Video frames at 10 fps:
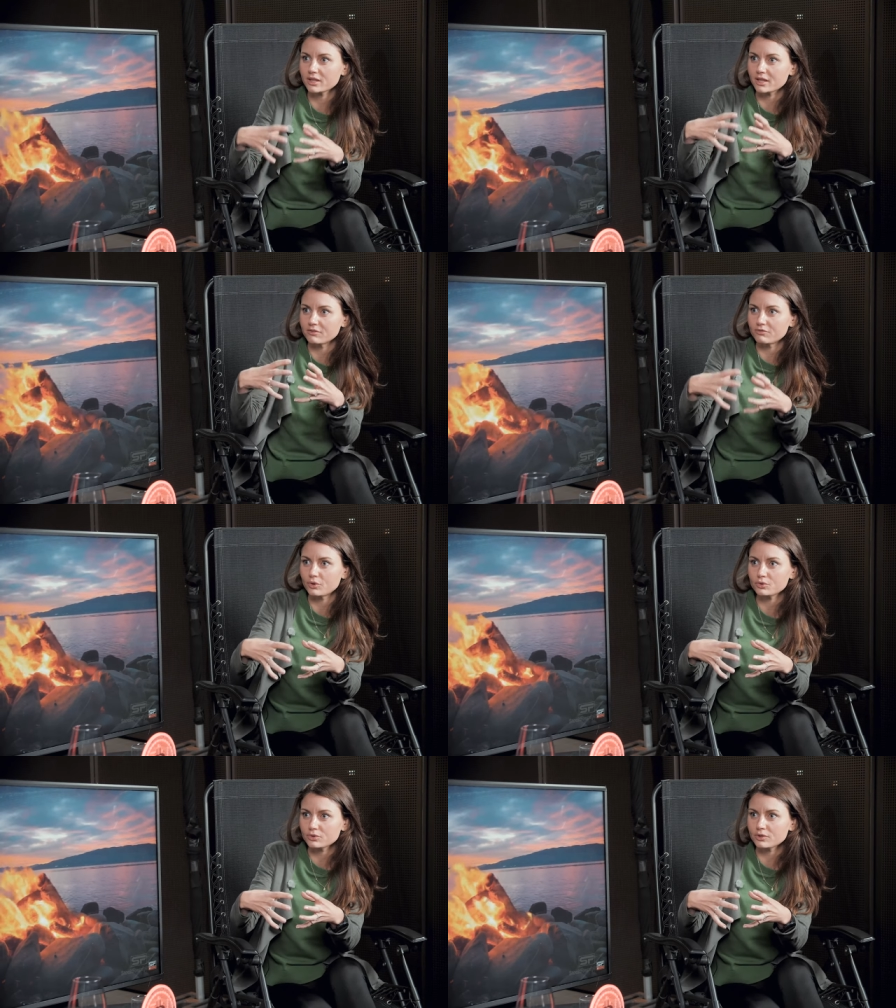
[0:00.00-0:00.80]
They can
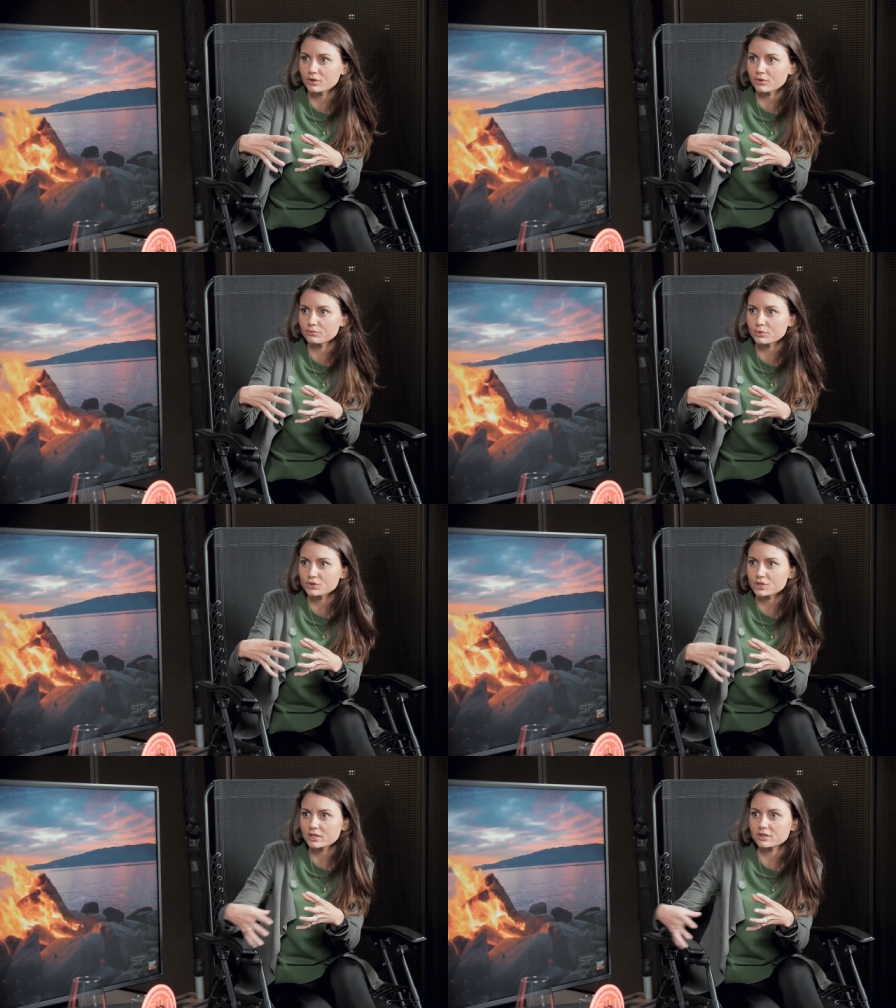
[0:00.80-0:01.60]
vote on their own
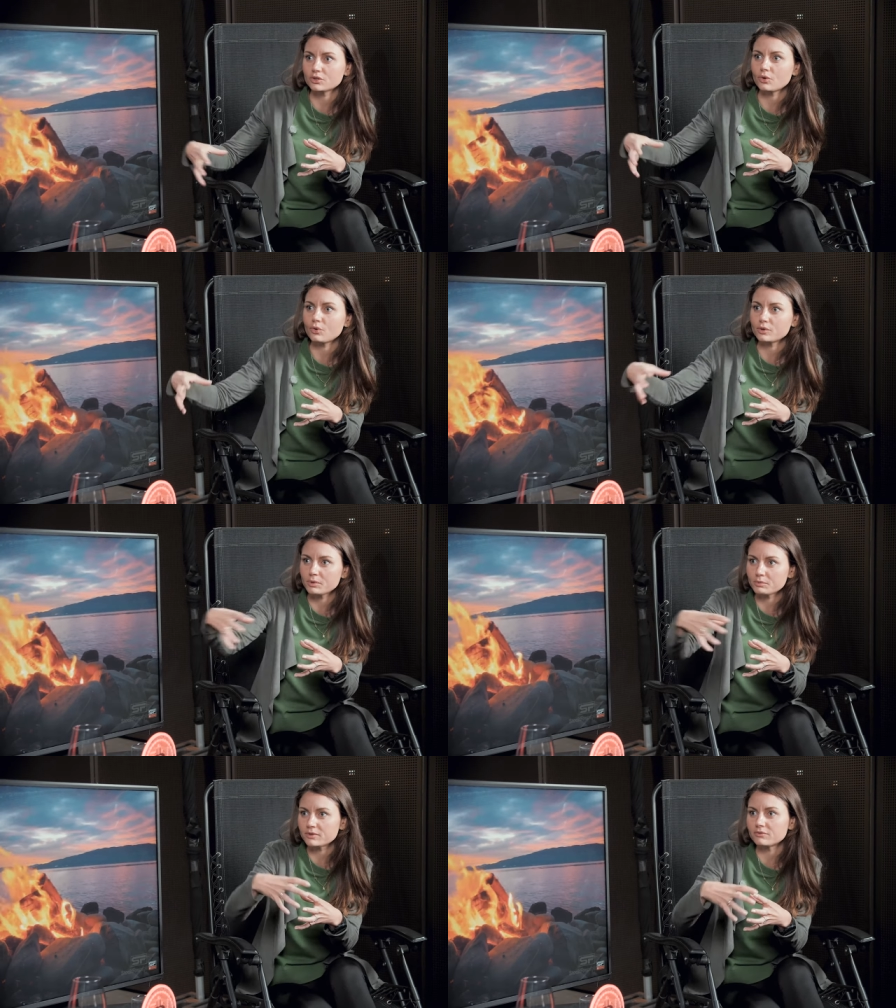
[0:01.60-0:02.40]
project and all the
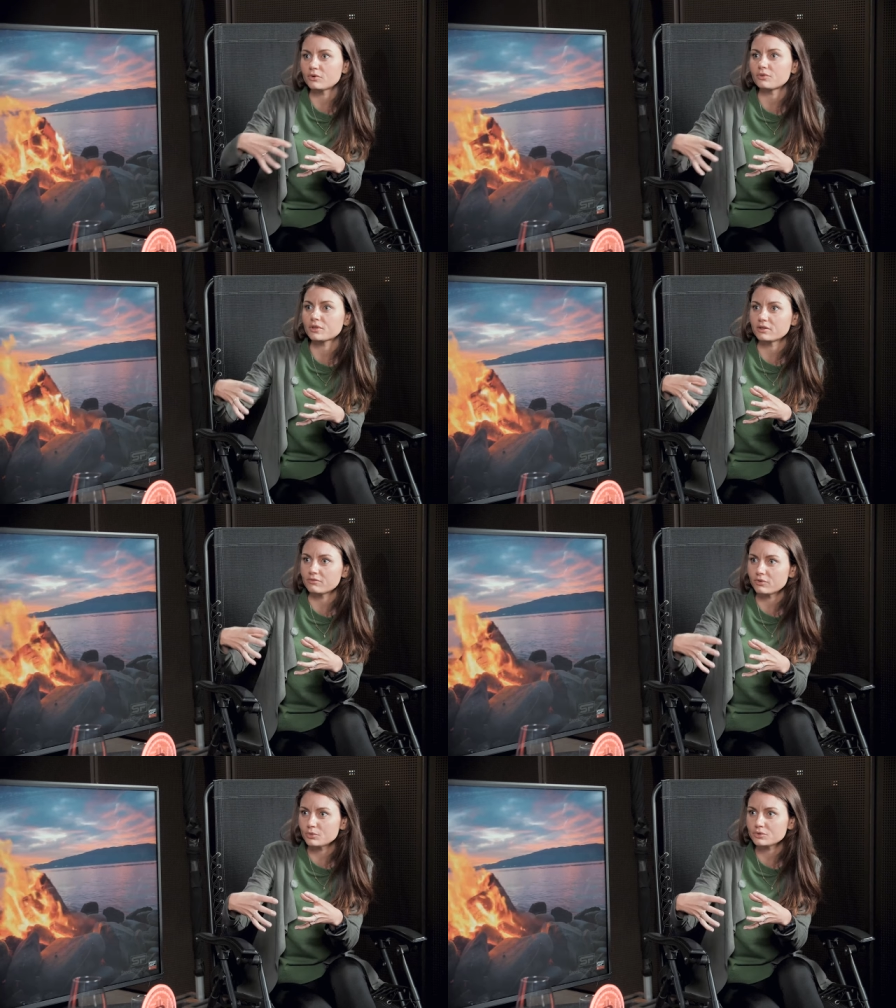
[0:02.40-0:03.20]
people involved
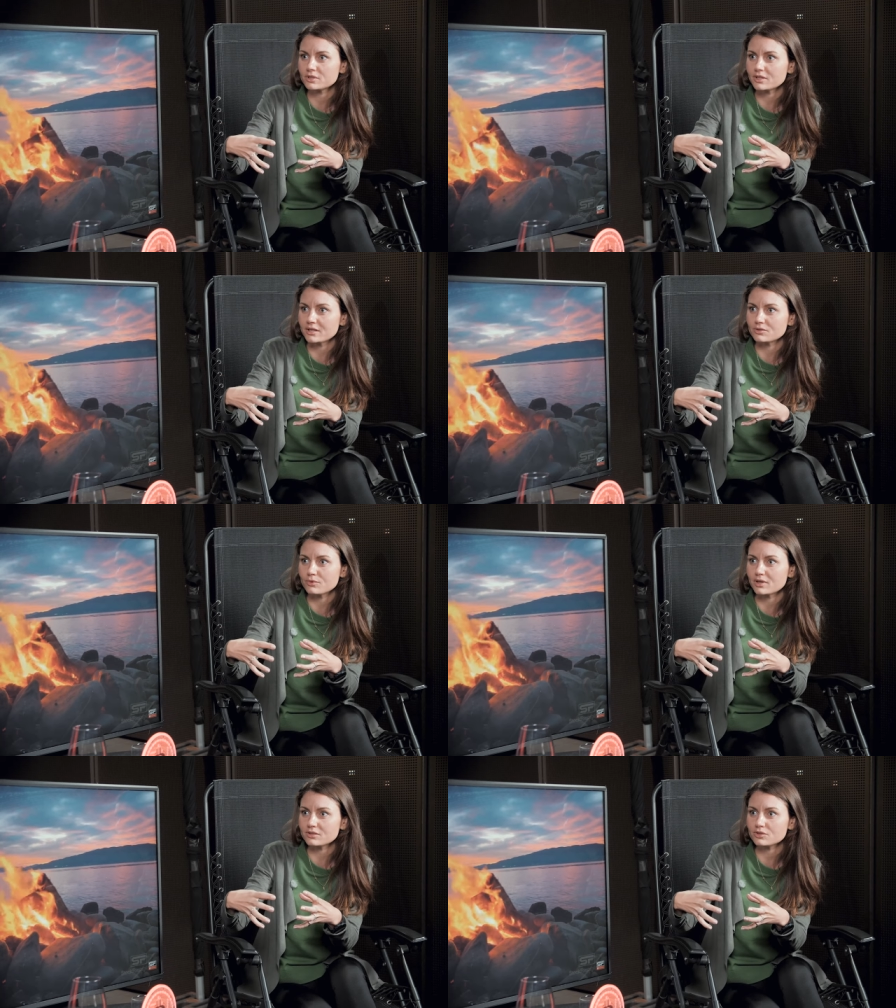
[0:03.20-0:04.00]
can vote
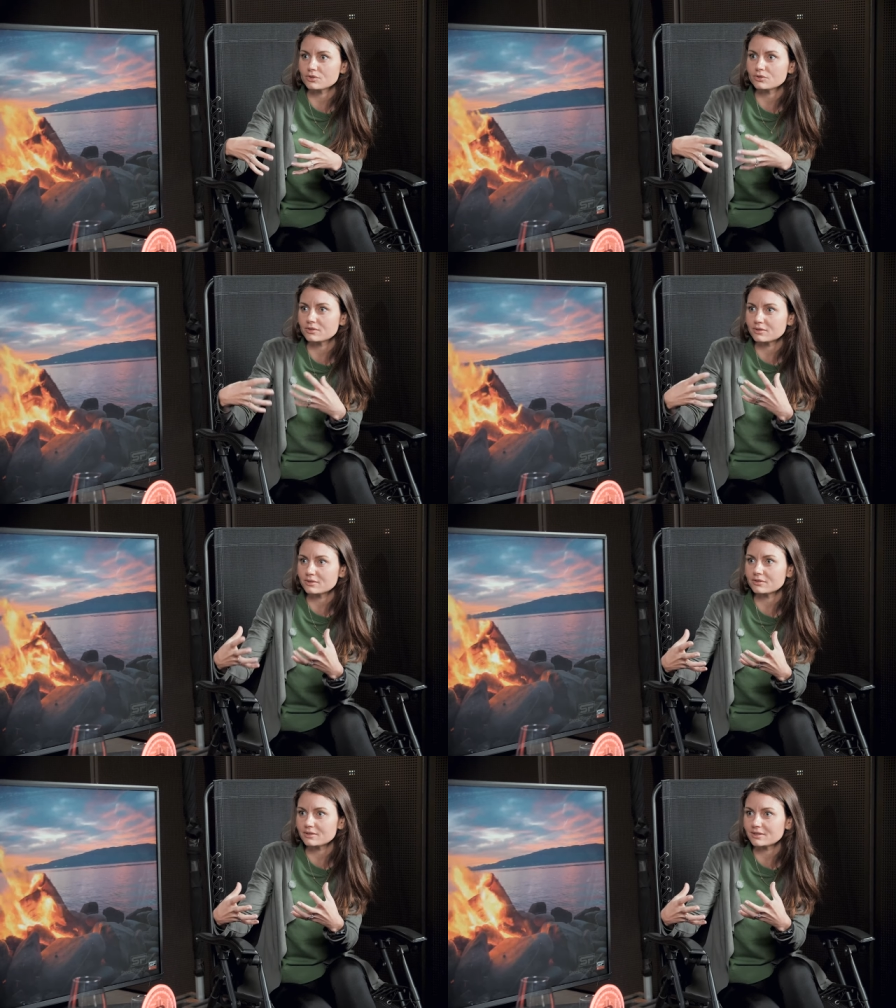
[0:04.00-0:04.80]
as well. So
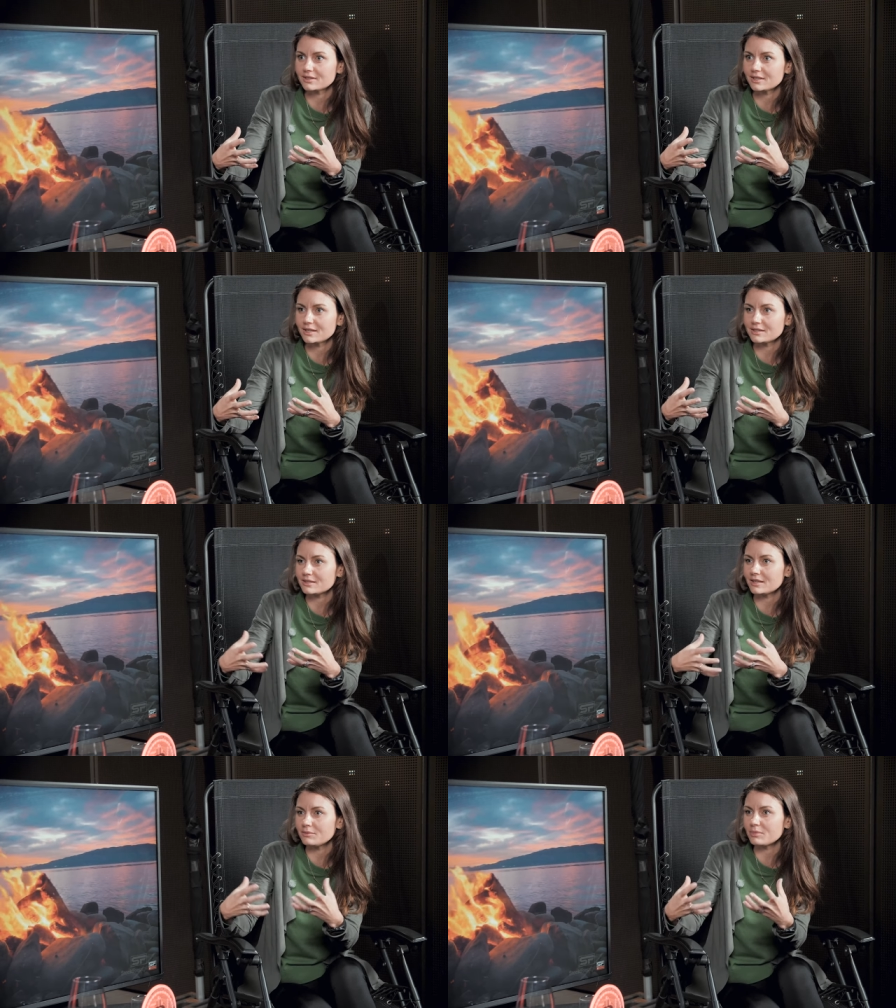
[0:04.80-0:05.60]
it,
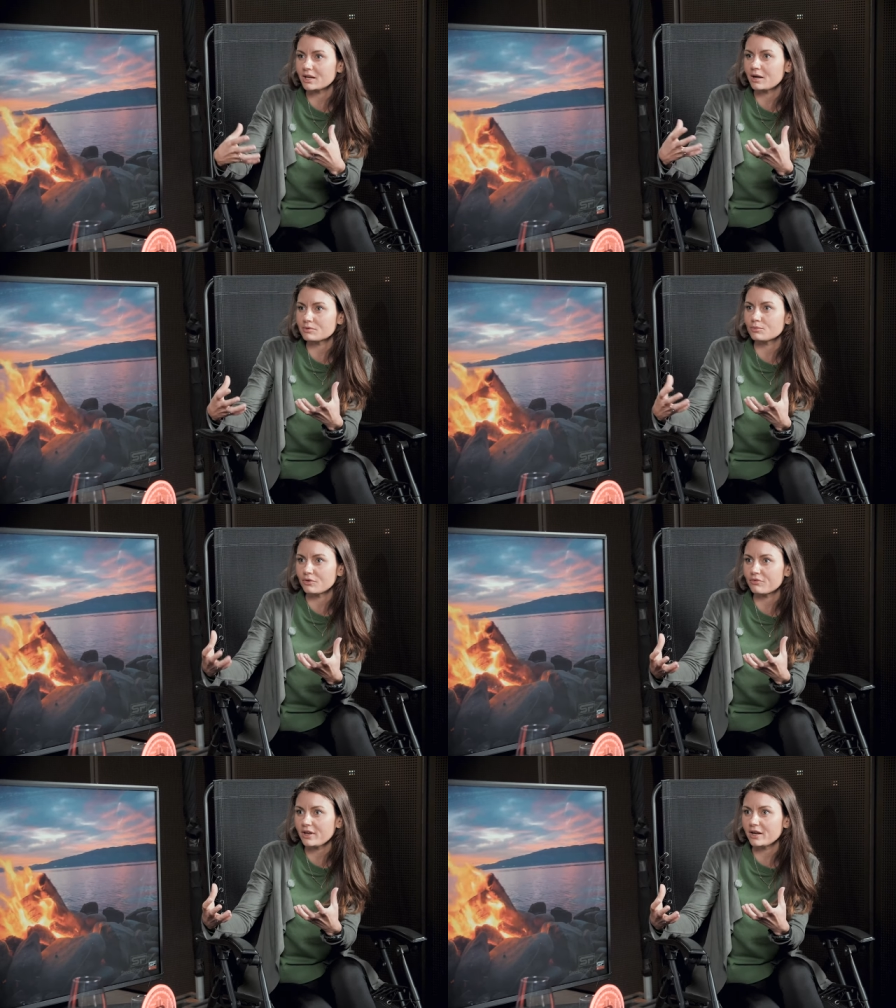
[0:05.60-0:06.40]
it becomes
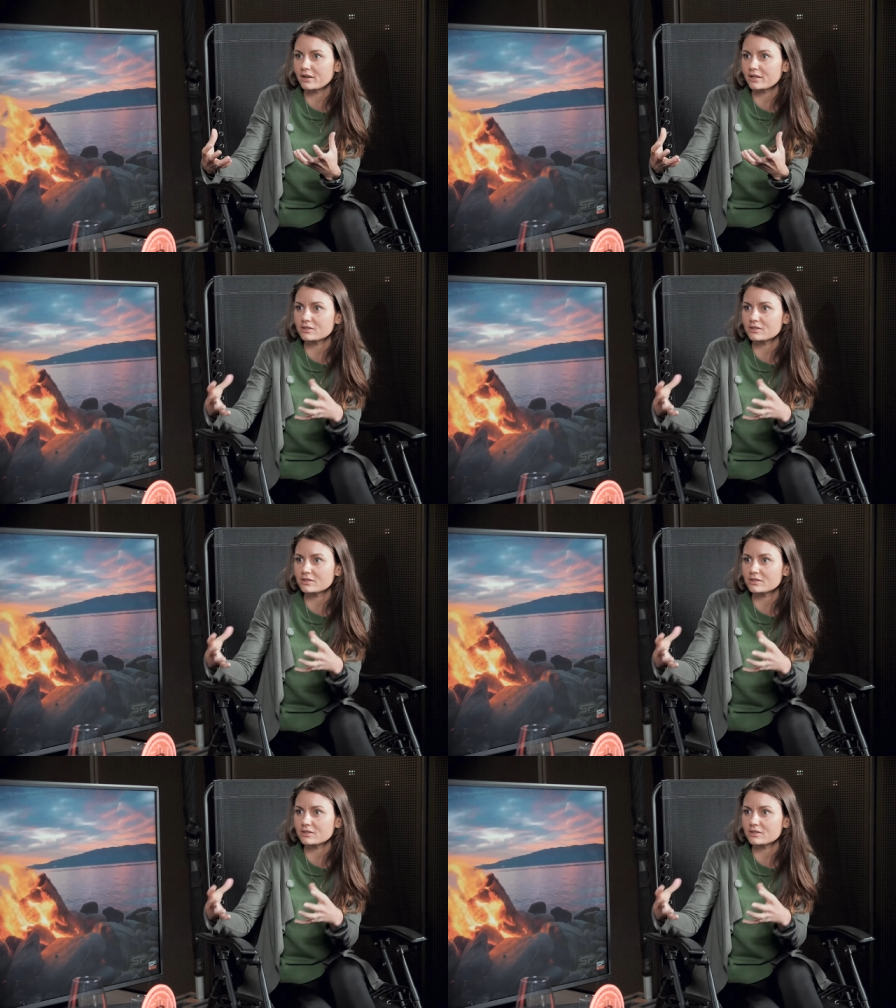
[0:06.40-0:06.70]
more fair.